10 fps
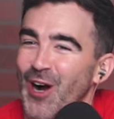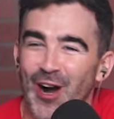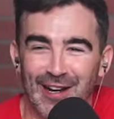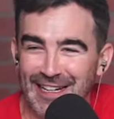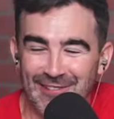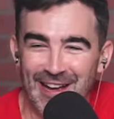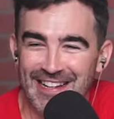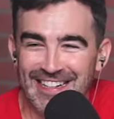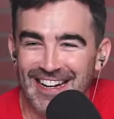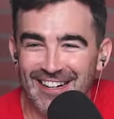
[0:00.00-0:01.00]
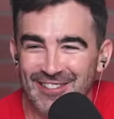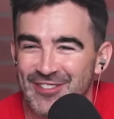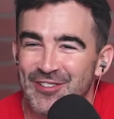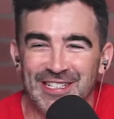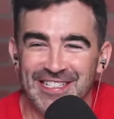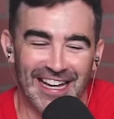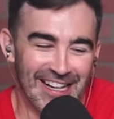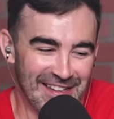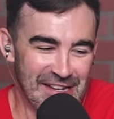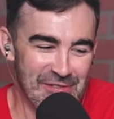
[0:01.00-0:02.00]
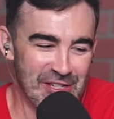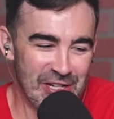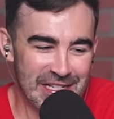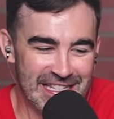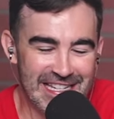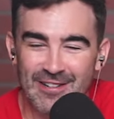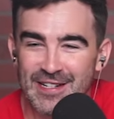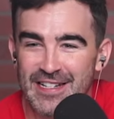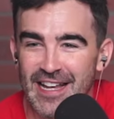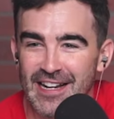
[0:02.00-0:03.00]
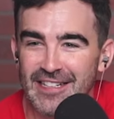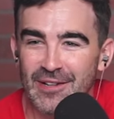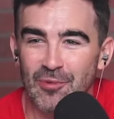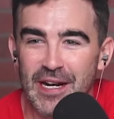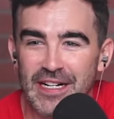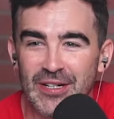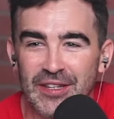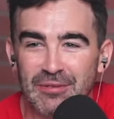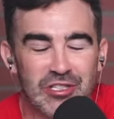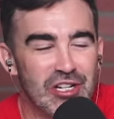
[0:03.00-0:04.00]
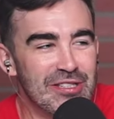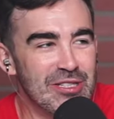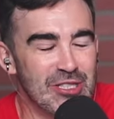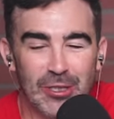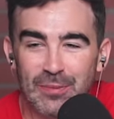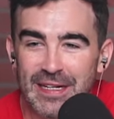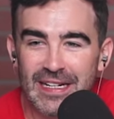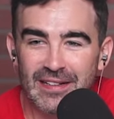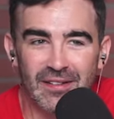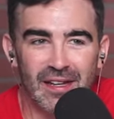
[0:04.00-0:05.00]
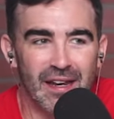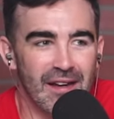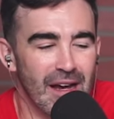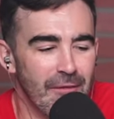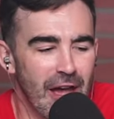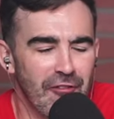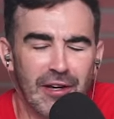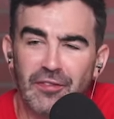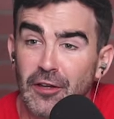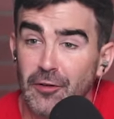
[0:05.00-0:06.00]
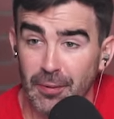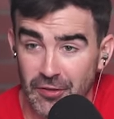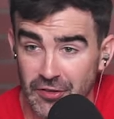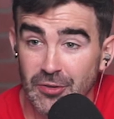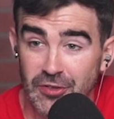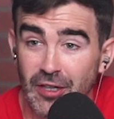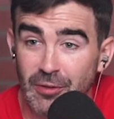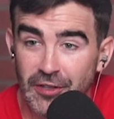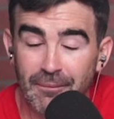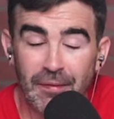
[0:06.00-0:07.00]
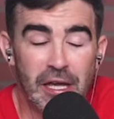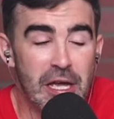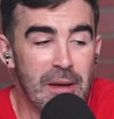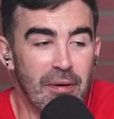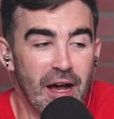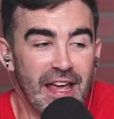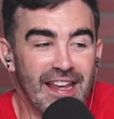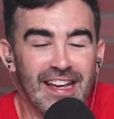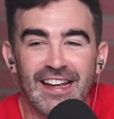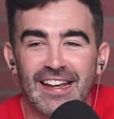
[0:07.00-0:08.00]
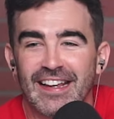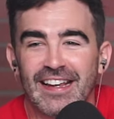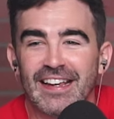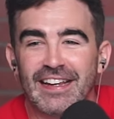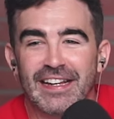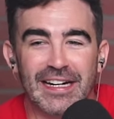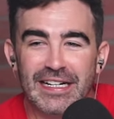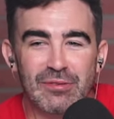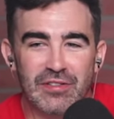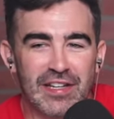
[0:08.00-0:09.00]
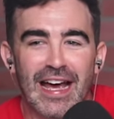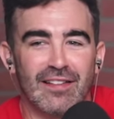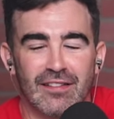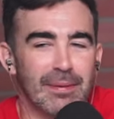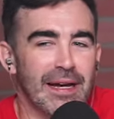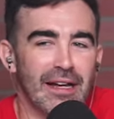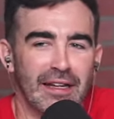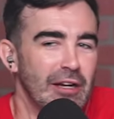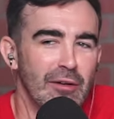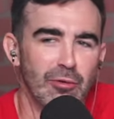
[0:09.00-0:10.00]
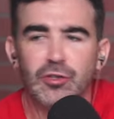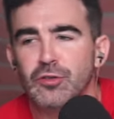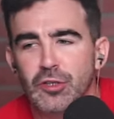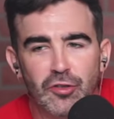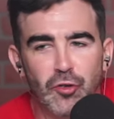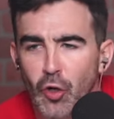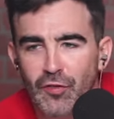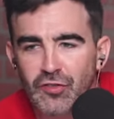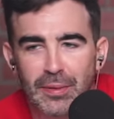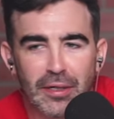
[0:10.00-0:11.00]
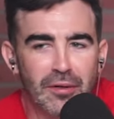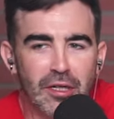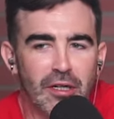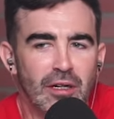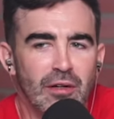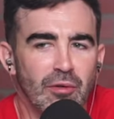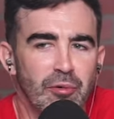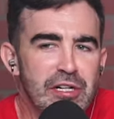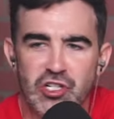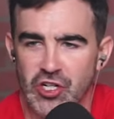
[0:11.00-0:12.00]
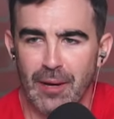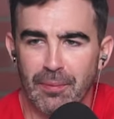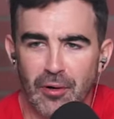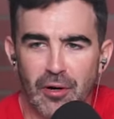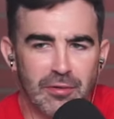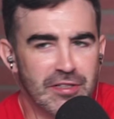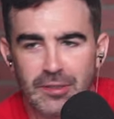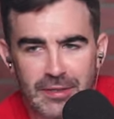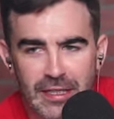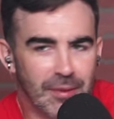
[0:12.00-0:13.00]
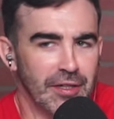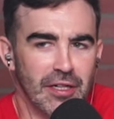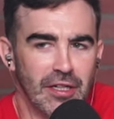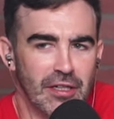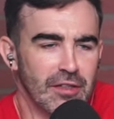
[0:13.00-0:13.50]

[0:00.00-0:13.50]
cocky right now. You could tell. He was on Sirius XM radio, I think, with Justin Termine. And I forget the other person who was on with them. But he was asked about, like, hey, were you a little nervous about Reed Sheppard? Was he going to be able to,